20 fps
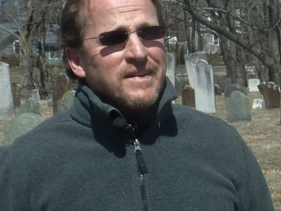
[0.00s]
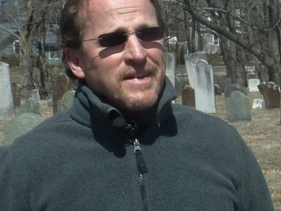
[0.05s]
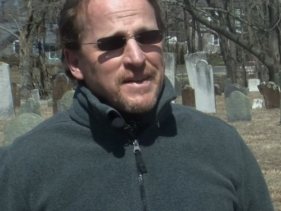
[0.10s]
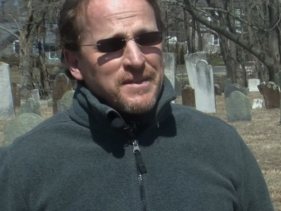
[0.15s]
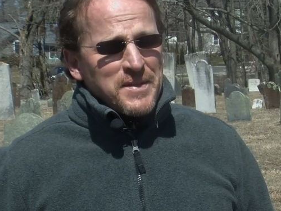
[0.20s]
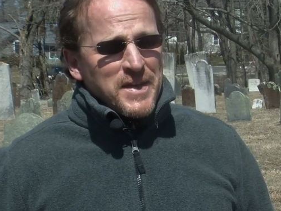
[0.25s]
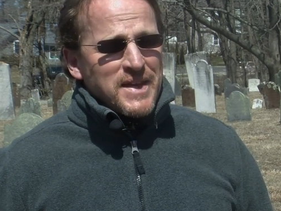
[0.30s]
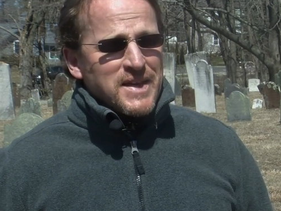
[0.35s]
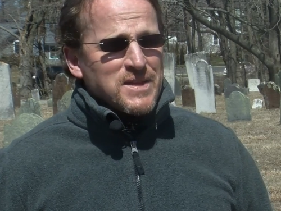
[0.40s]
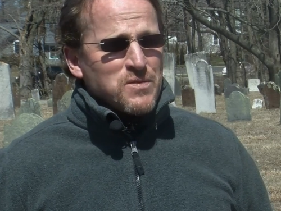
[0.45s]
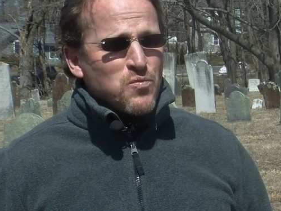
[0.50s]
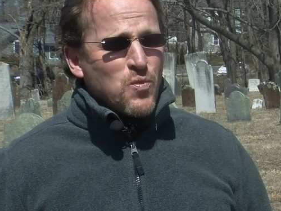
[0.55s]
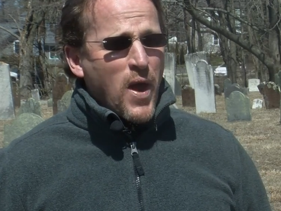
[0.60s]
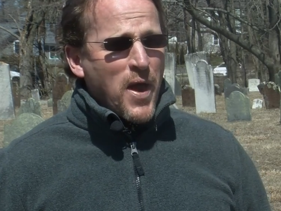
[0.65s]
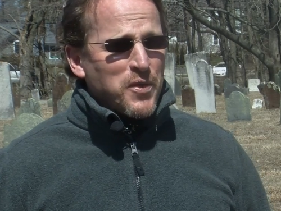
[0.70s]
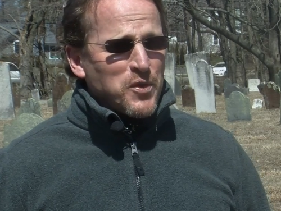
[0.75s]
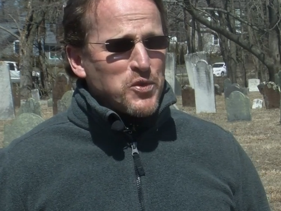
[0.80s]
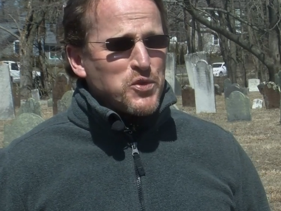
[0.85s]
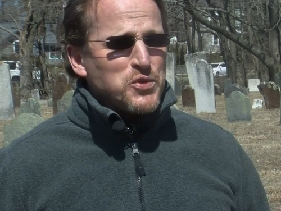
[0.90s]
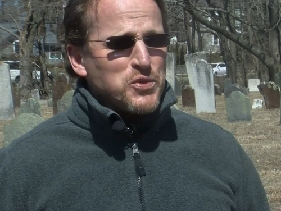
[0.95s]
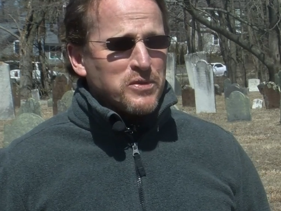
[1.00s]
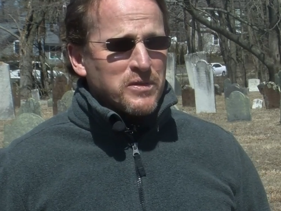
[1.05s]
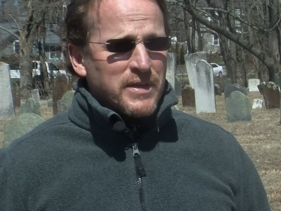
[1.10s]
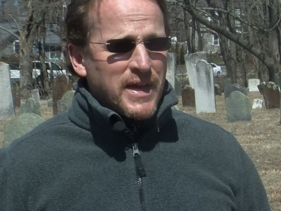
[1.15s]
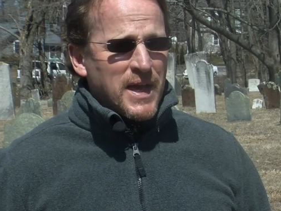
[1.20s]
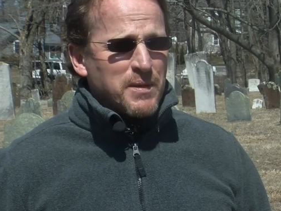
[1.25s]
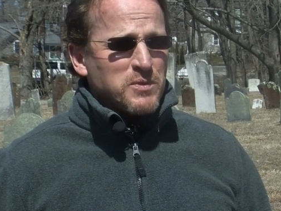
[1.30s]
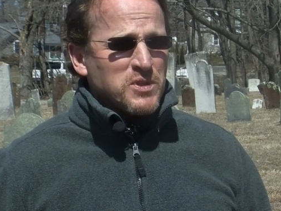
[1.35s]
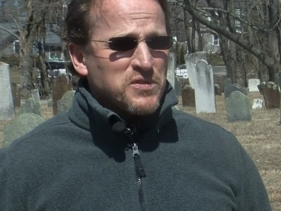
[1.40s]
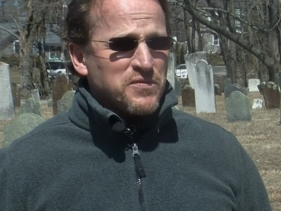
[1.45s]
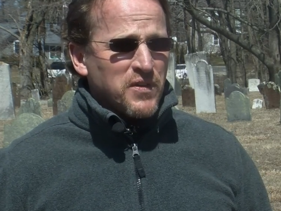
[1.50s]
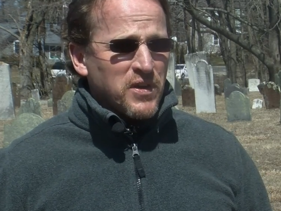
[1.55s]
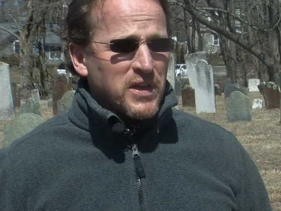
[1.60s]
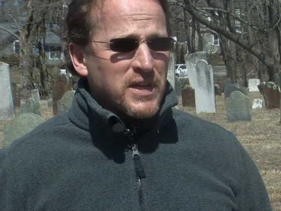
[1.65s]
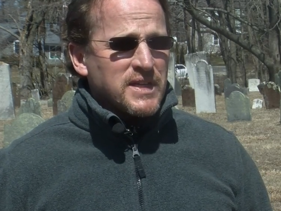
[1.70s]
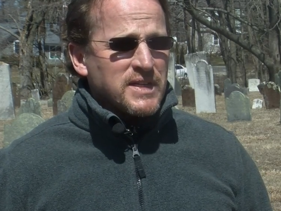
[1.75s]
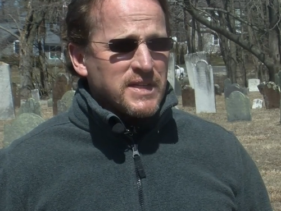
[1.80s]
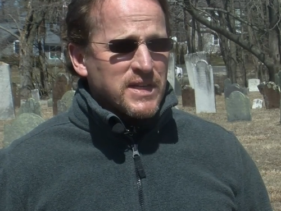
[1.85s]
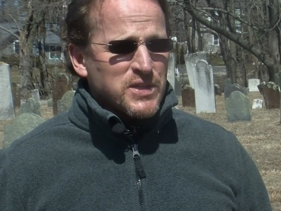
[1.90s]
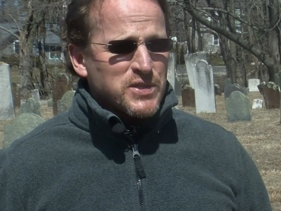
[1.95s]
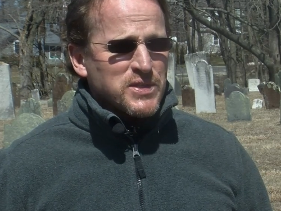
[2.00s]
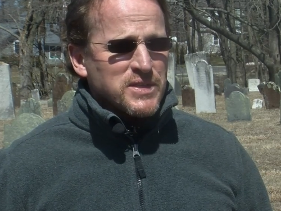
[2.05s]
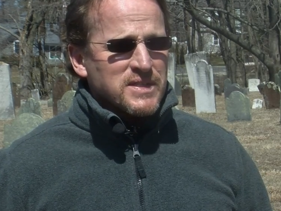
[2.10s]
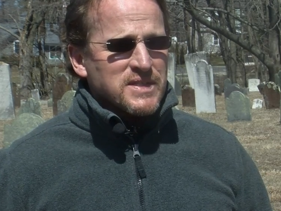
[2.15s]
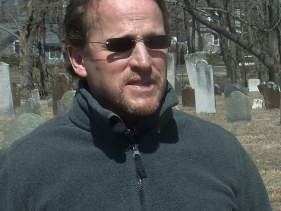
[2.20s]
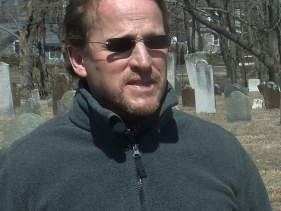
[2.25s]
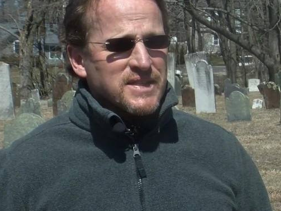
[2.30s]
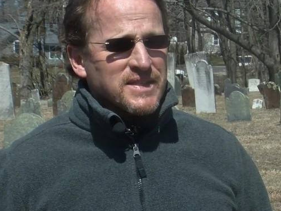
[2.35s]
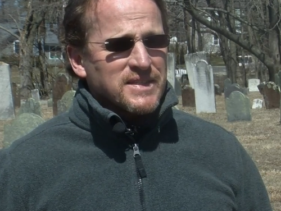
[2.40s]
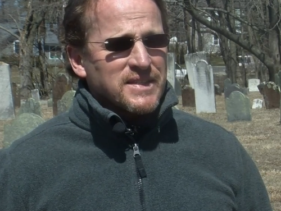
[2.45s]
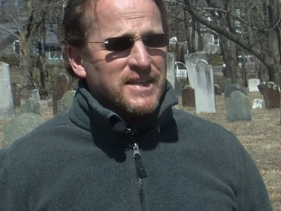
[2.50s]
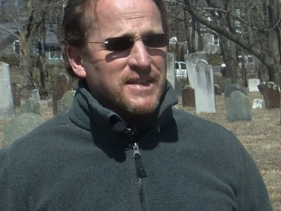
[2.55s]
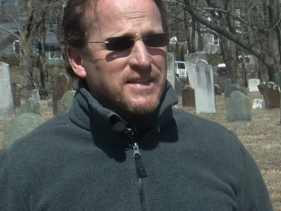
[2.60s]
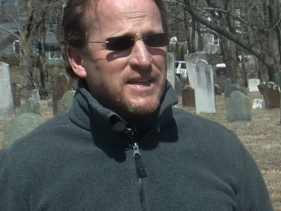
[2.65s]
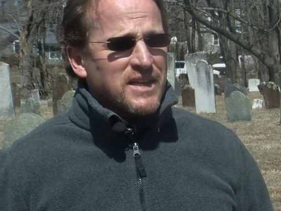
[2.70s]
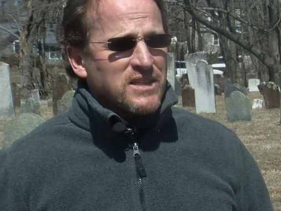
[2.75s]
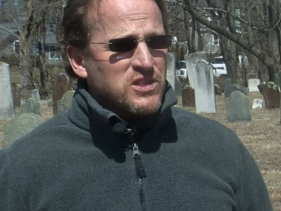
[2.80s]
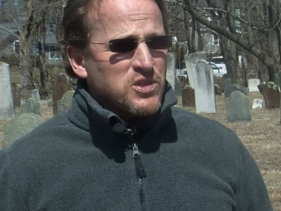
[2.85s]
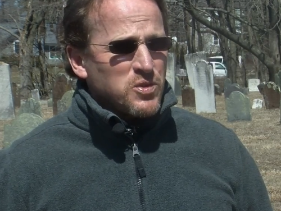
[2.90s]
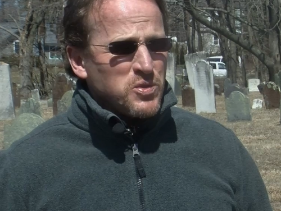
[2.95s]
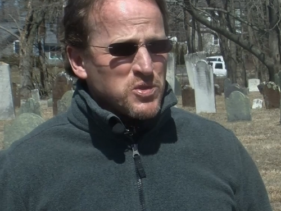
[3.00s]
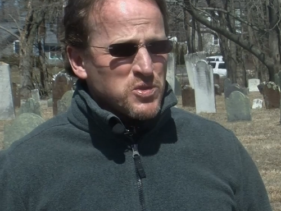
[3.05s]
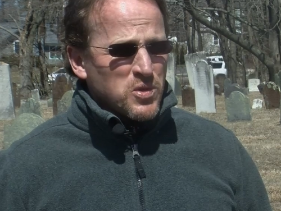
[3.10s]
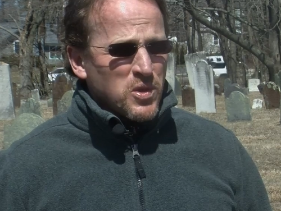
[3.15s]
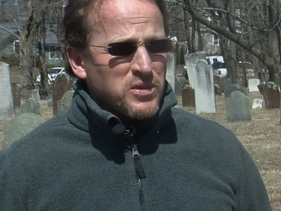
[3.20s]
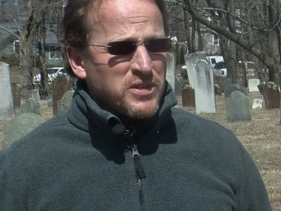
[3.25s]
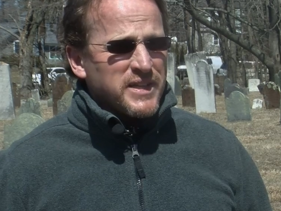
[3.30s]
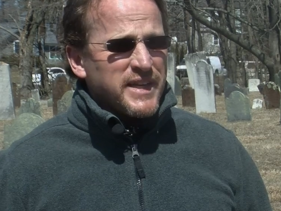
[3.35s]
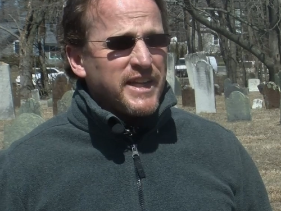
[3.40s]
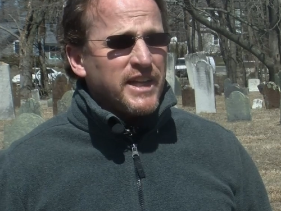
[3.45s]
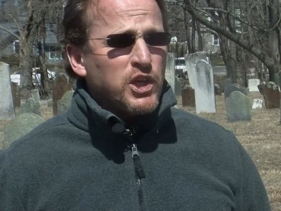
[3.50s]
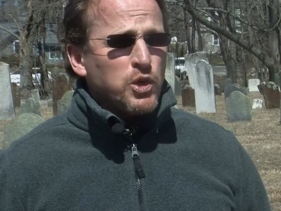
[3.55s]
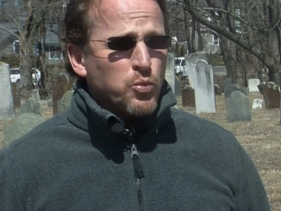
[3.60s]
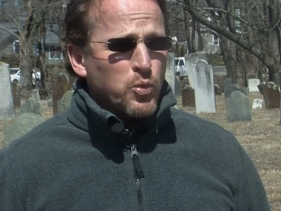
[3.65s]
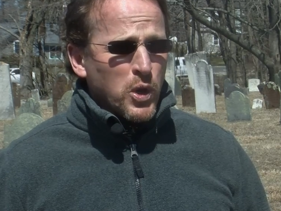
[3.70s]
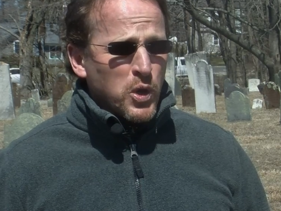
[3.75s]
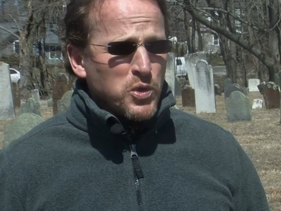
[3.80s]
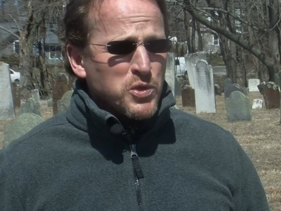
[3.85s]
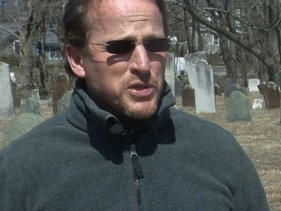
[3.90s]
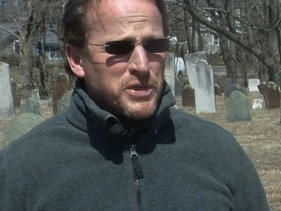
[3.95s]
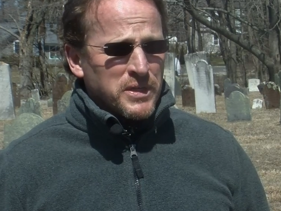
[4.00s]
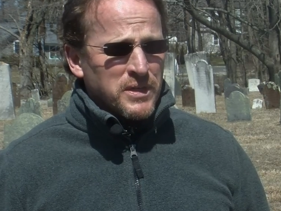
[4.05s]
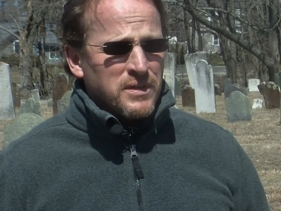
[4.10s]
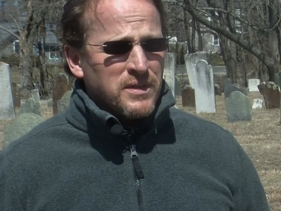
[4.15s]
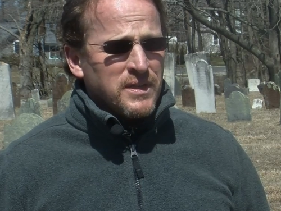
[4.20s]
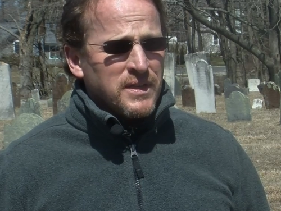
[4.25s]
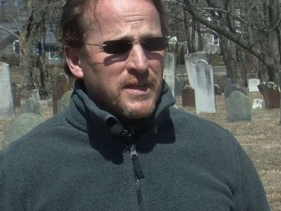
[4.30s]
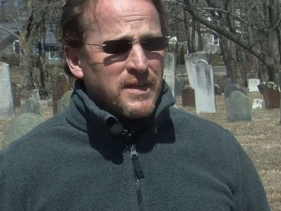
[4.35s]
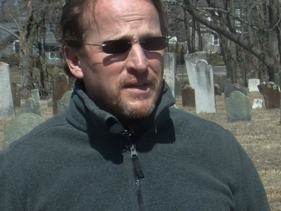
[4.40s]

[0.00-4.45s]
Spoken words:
They can weather due to atmospheric conditions and things like that, so you start to get erosion.